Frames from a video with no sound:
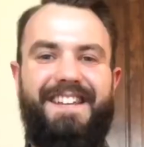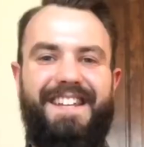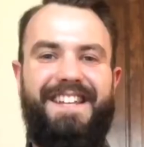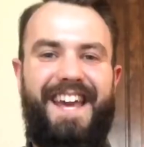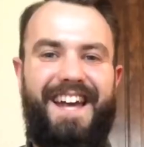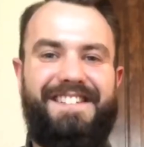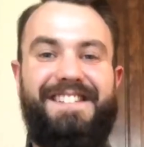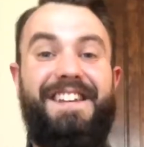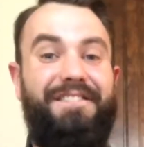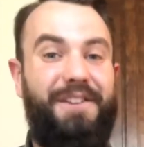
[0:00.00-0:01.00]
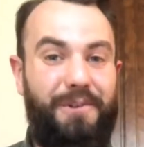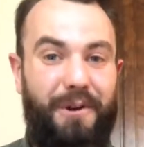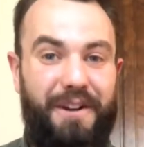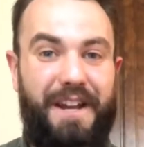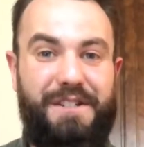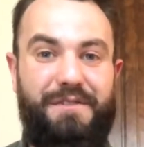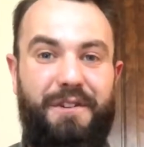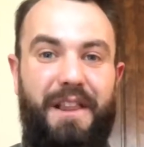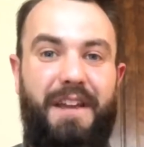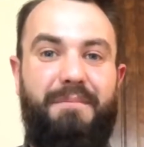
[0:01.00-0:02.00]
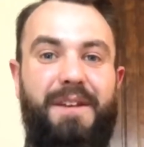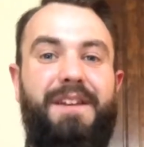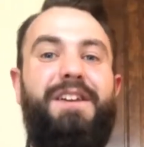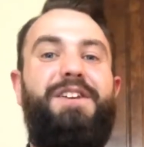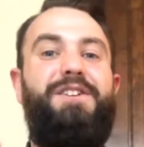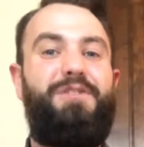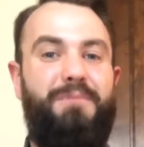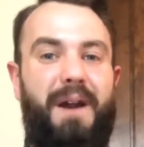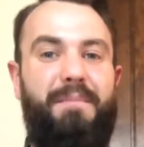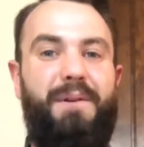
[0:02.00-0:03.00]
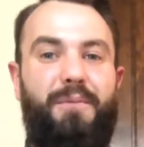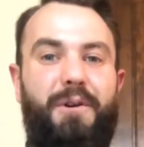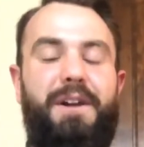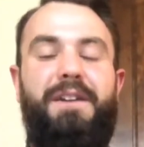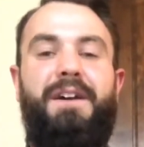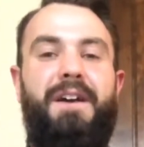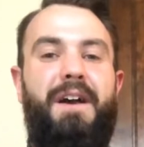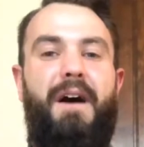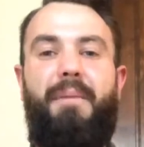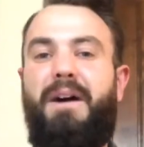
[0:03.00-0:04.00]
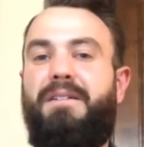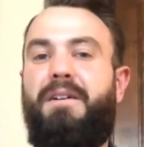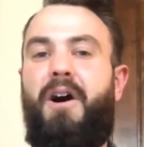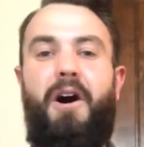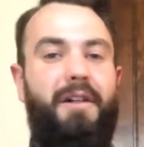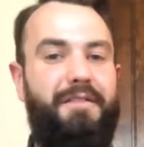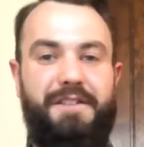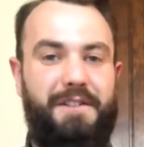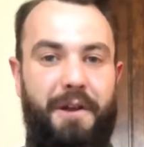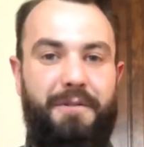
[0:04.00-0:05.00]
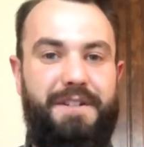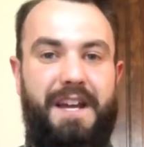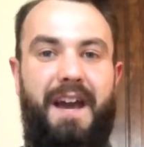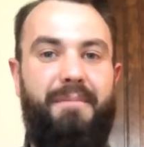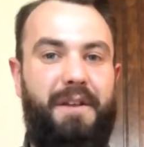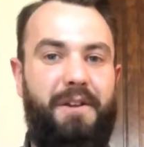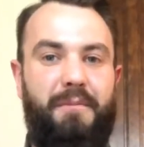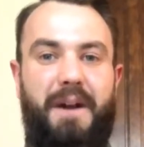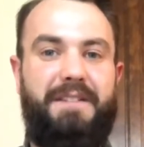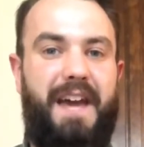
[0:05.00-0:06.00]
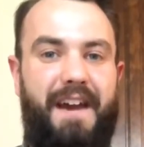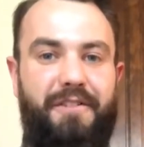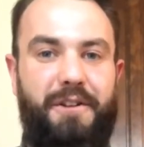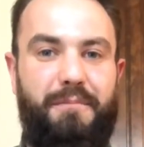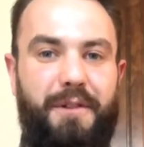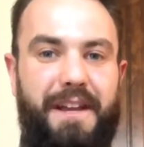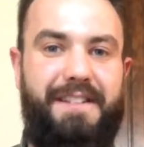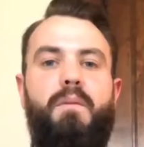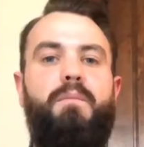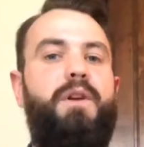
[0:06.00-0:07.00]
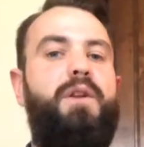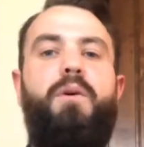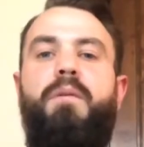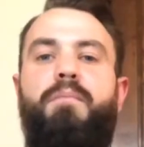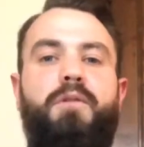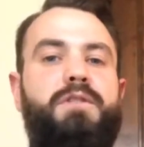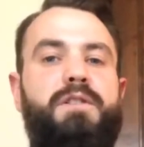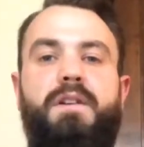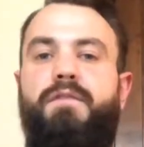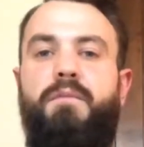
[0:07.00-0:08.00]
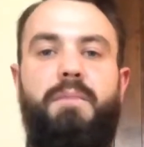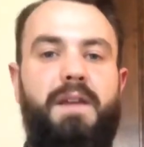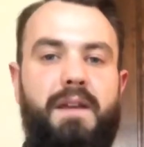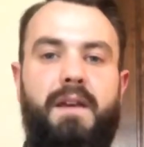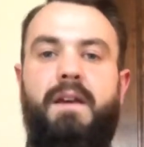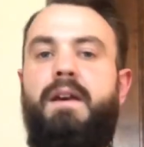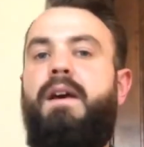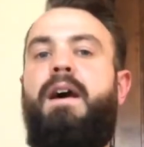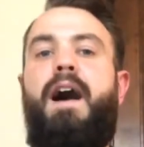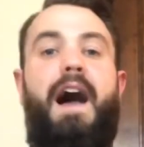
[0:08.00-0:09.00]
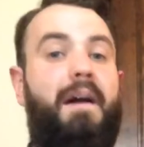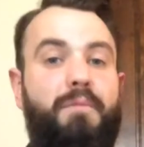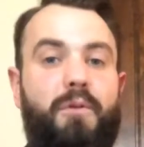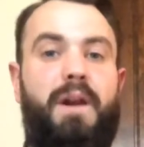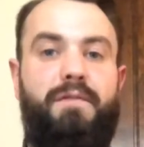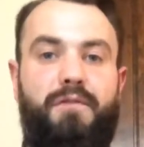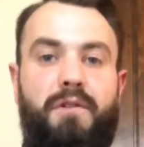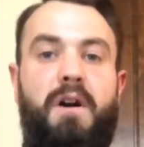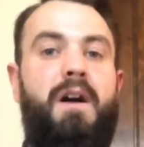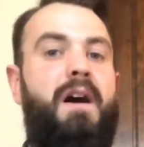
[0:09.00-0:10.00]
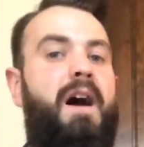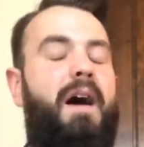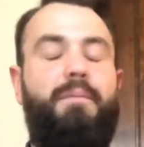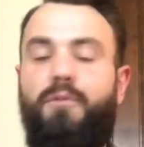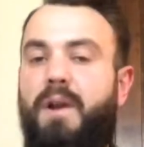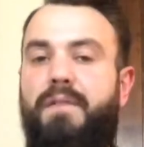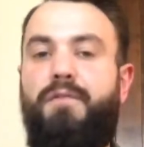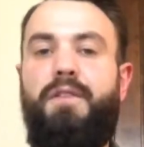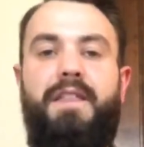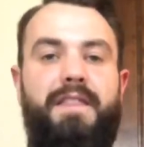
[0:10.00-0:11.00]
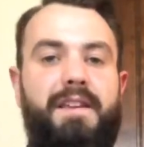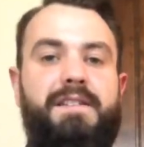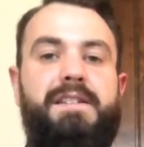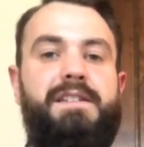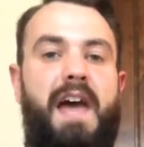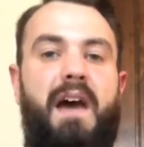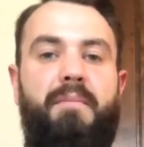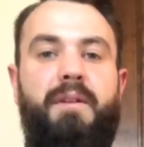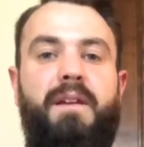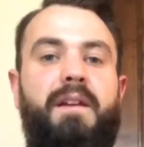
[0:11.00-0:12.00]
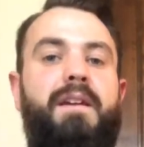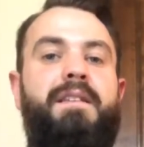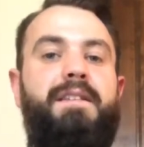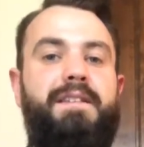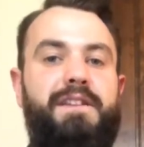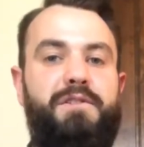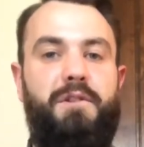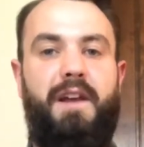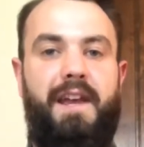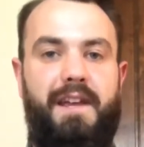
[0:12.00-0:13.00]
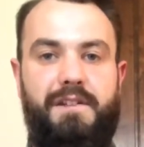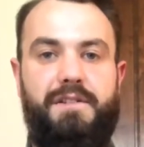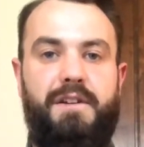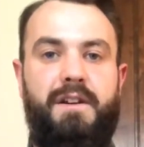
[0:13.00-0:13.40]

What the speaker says: Yes, if you are an extrovert like me, you might be worried about all of this alone time that you're about to have on your plate. But you know what? Personally, for me, I'm grateful. I'm grateful that this is happening in the digital age,